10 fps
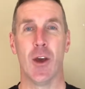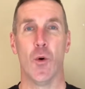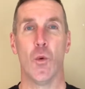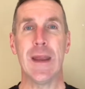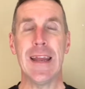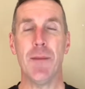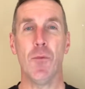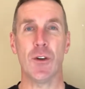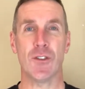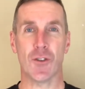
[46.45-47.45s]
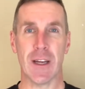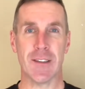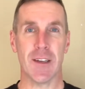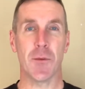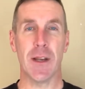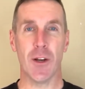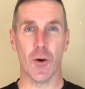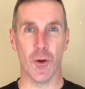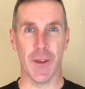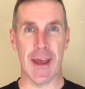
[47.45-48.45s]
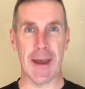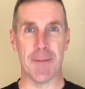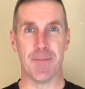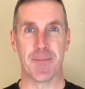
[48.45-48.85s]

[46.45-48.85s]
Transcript: We need more stress like we need a hole in the head.